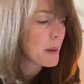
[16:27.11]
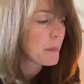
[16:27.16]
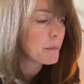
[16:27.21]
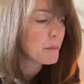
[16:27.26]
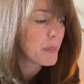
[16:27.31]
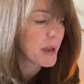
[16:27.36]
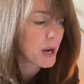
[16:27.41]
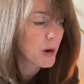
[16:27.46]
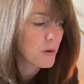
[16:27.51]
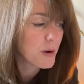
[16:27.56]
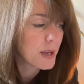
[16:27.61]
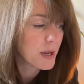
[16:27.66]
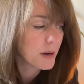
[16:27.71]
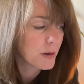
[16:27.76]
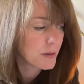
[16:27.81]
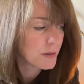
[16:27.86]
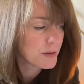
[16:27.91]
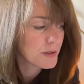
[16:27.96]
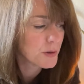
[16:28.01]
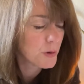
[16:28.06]

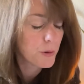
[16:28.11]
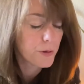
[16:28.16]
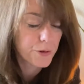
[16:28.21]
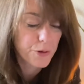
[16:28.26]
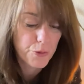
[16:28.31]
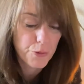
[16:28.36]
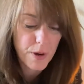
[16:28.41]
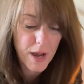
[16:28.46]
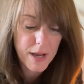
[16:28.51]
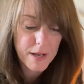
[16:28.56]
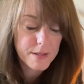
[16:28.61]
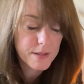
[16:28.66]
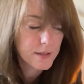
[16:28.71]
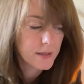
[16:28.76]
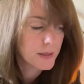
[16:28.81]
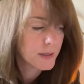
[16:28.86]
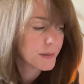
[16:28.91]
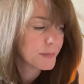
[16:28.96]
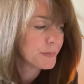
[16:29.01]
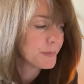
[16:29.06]
barriers, or
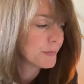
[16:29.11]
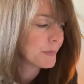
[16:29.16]
duress.